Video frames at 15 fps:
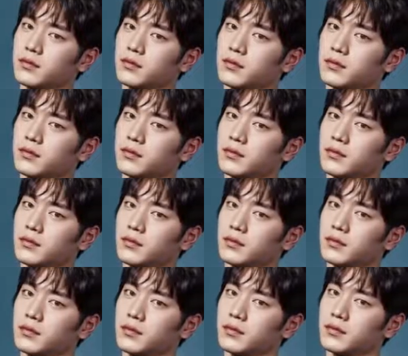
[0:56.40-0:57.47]

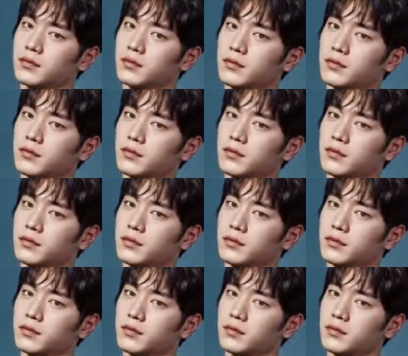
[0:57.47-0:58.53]

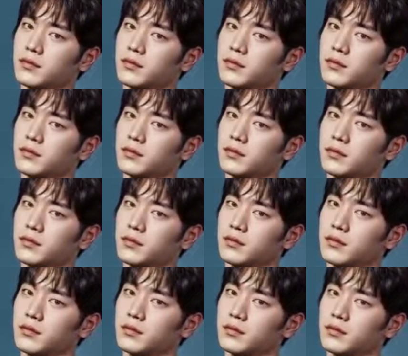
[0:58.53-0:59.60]

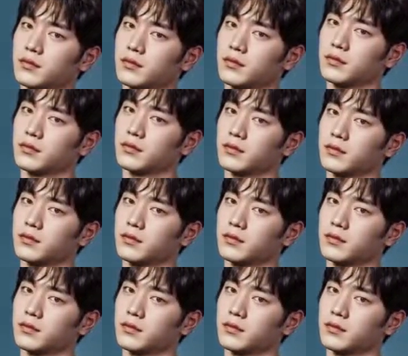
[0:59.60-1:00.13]
Nothing is said.